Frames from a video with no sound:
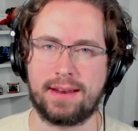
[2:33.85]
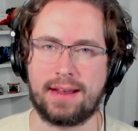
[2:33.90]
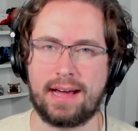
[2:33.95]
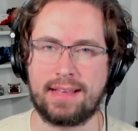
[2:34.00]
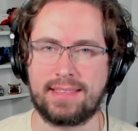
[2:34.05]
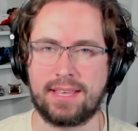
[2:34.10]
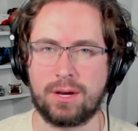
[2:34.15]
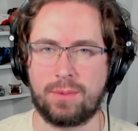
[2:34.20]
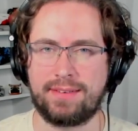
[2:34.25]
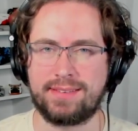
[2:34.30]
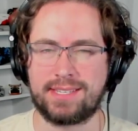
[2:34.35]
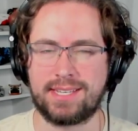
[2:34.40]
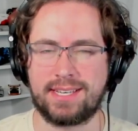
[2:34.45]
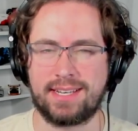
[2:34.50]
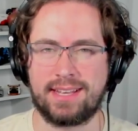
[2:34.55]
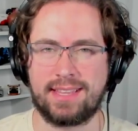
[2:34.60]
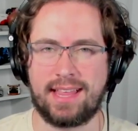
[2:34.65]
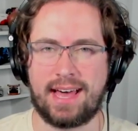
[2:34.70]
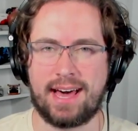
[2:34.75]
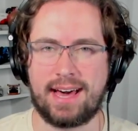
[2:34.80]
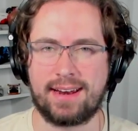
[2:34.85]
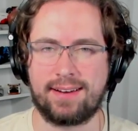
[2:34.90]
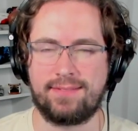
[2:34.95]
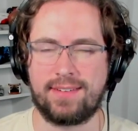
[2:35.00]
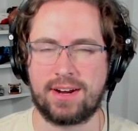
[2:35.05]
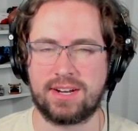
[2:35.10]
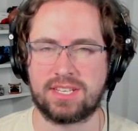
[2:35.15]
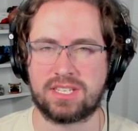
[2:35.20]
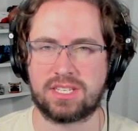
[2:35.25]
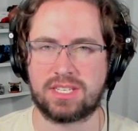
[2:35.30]
I think we've seen a lot of
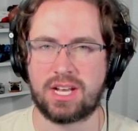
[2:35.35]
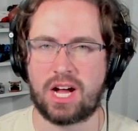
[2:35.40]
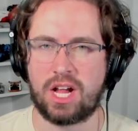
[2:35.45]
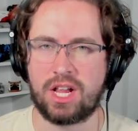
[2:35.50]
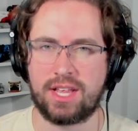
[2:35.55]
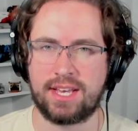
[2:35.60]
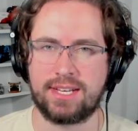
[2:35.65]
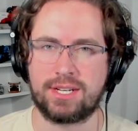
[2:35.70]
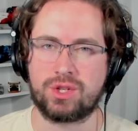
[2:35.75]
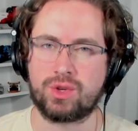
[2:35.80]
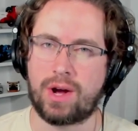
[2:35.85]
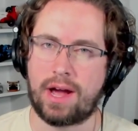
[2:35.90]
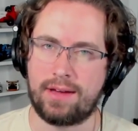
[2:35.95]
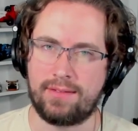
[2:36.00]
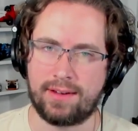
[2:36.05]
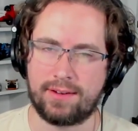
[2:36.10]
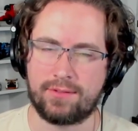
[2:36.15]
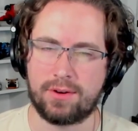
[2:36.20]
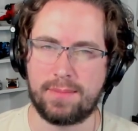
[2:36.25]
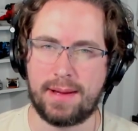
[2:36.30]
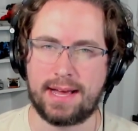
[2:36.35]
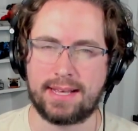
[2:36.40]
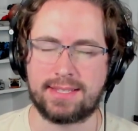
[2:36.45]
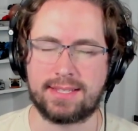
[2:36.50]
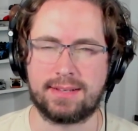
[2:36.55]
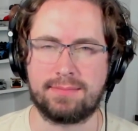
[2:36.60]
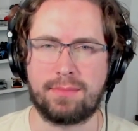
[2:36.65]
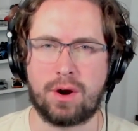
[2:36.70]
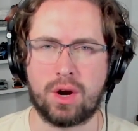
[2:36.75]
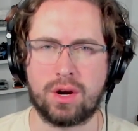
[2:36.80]
very solid driving from
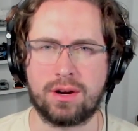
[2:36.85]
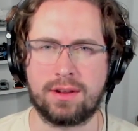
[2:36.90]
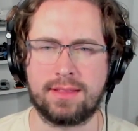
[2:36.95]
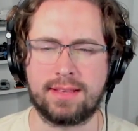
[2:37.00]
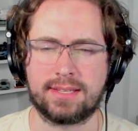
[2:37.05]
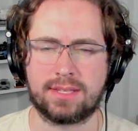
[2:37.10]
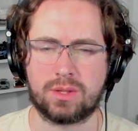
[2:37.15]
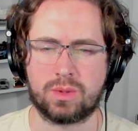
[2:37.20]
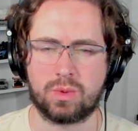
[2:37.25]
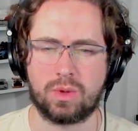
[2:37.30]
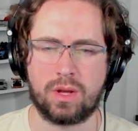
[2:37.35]
Aston Martin this